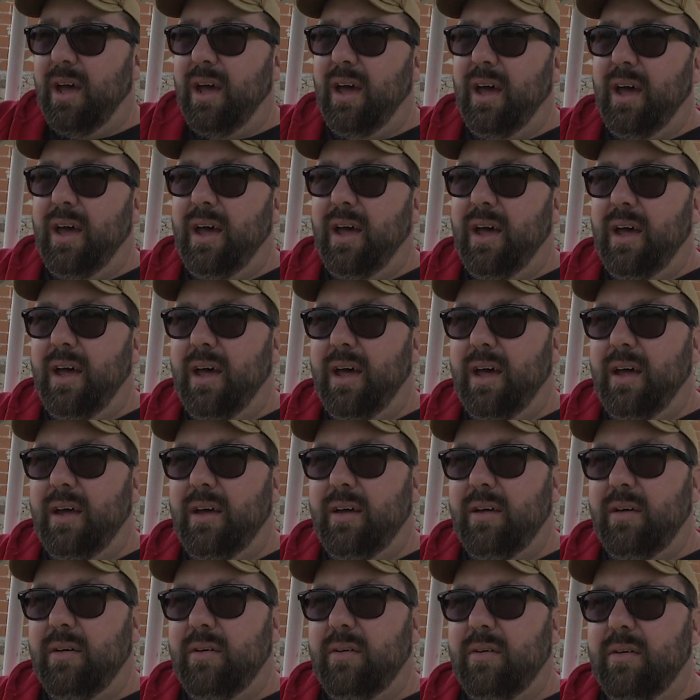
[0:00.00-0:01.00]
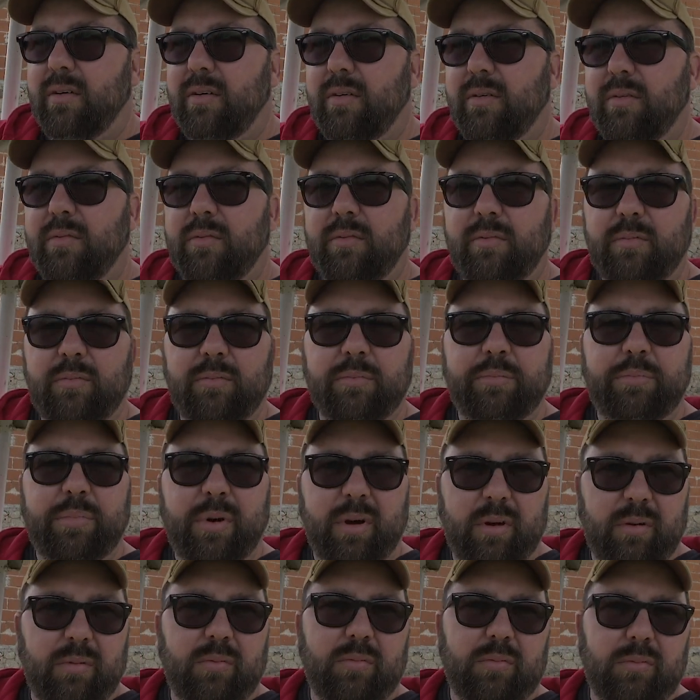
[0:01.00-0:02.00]
but
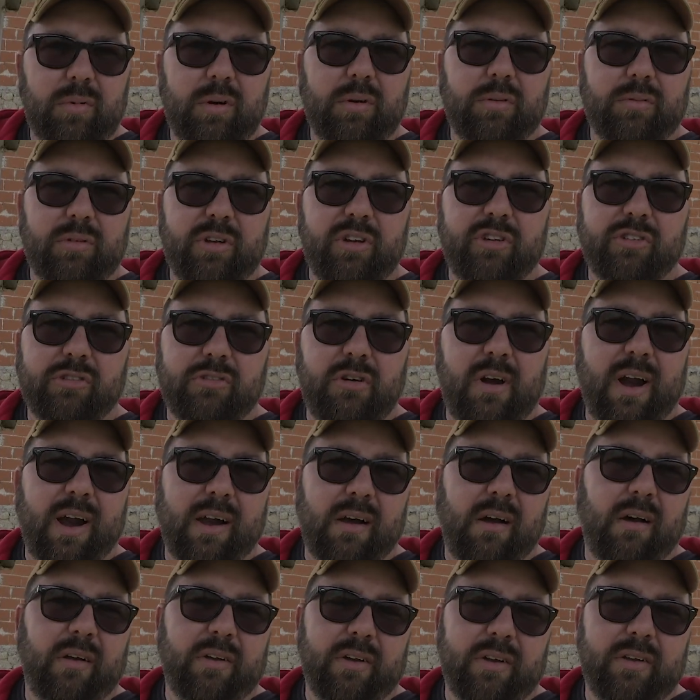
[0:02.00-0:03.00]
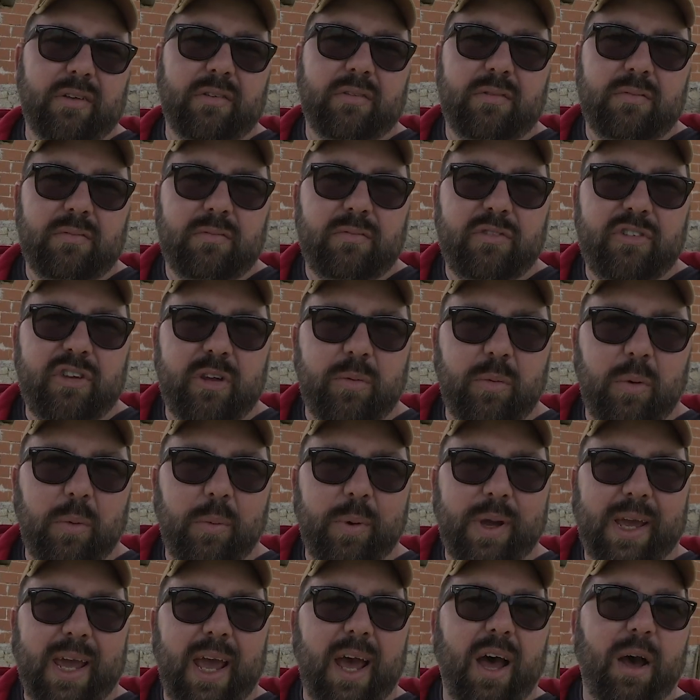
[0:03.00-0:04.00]
we'll just crack on and see
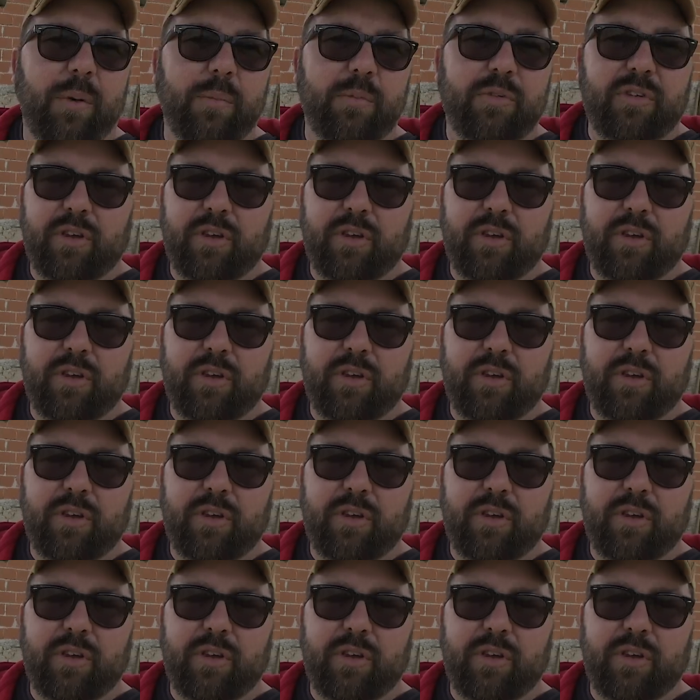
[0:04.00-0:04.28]
what we get up